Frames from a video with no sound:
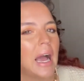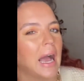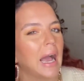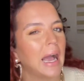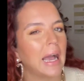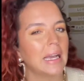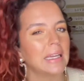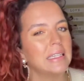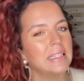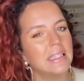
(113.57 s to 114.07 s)

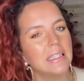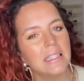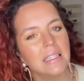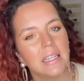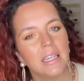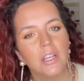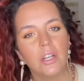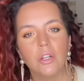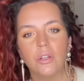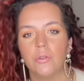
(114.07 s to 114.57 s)
I didn't
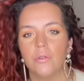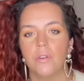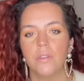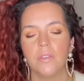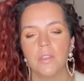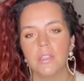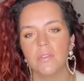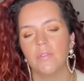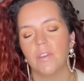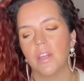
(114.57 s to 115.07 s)
include in
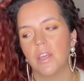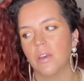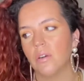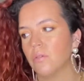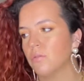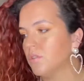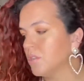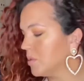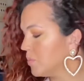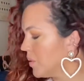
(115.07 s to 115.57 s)
this video
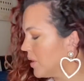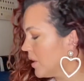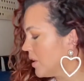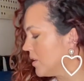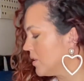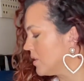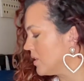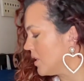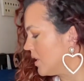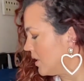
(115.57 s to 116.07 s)
just
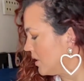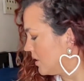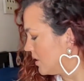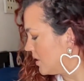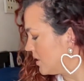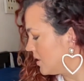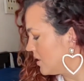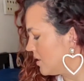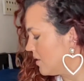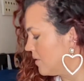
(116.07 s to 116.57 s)
because it's